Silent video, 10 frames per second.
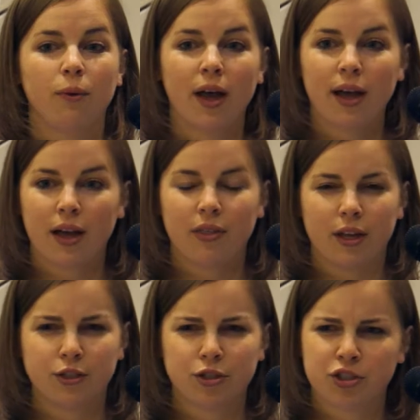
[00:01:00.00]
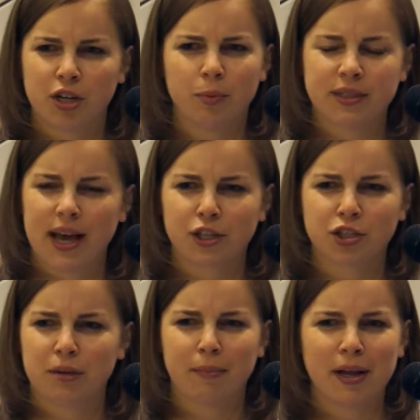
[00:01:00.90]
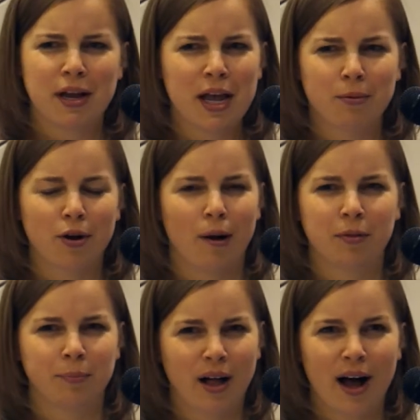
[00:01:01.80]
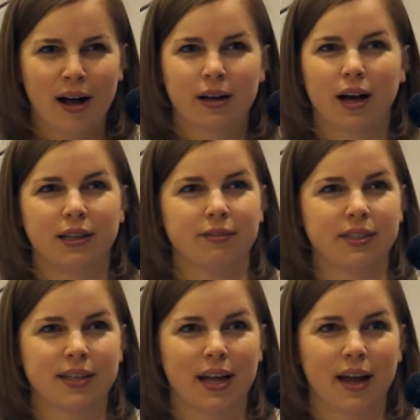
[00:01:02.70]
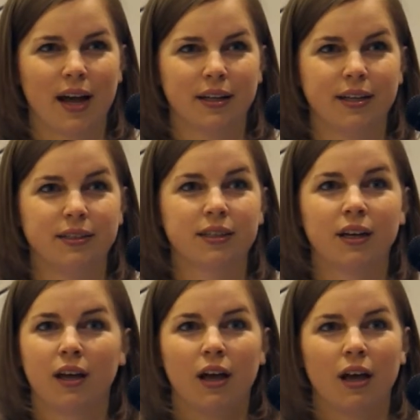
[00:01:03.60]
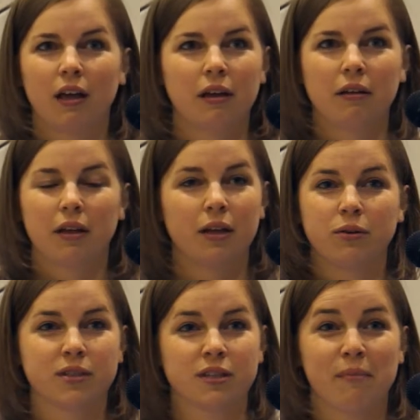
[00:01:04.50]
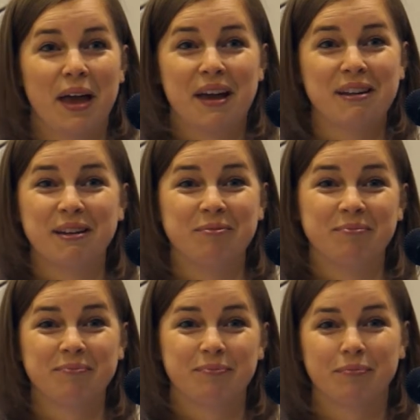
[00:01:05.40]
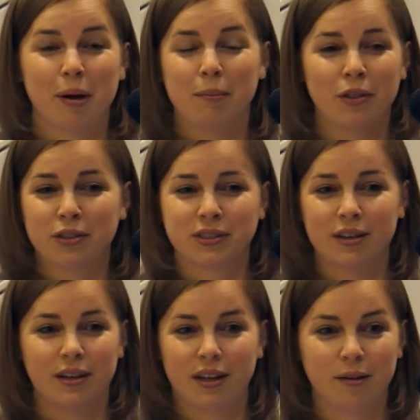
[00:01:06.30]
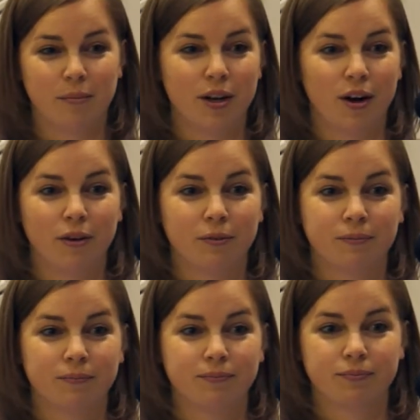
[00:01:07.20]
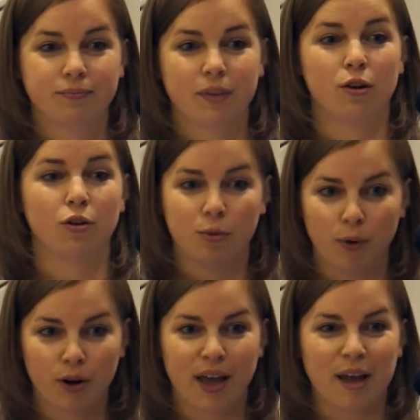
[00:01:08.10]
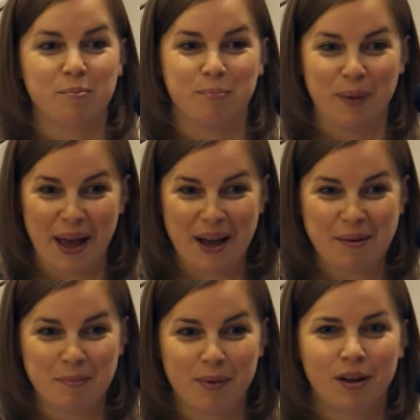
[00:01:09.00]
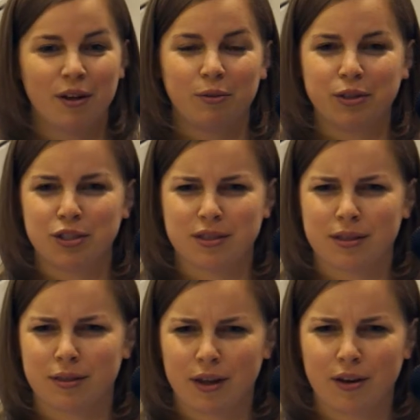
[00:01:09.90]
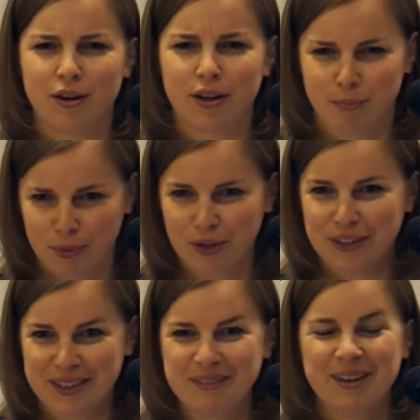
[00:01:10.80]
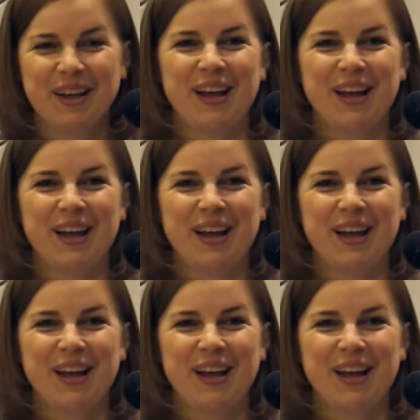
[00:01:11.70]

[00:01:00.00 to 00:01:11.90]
way I got that internship was actually my neighbor up the block. I live in Staten Island. He was this man, and my mother said to him, I know you work at BAM, which is the theater in Brooklyn,